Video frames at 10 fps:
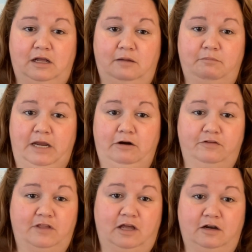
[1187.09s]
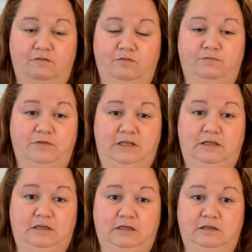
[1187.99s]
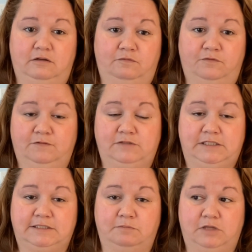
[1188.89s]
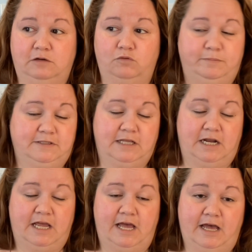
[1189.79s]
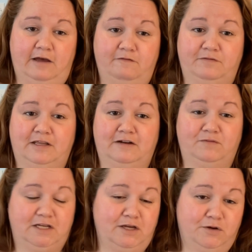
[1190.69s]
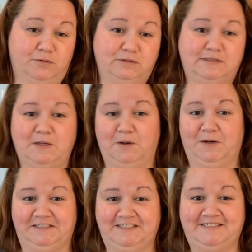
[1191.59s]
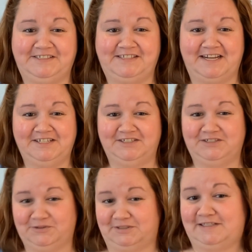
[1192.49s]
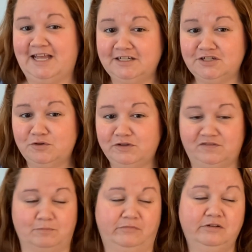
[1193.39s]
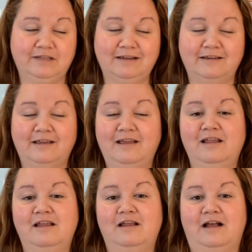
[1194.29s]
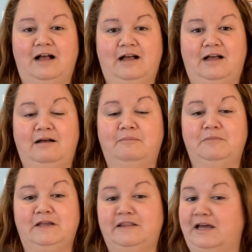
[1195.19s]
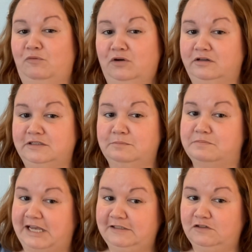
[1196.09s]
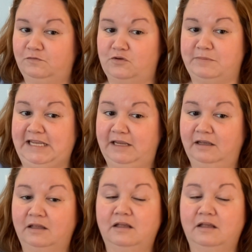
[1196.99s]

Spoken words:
marathon of the 50-something WIPs that I have in a video. So I just decided to do a slideshow with some music. That worked best for me.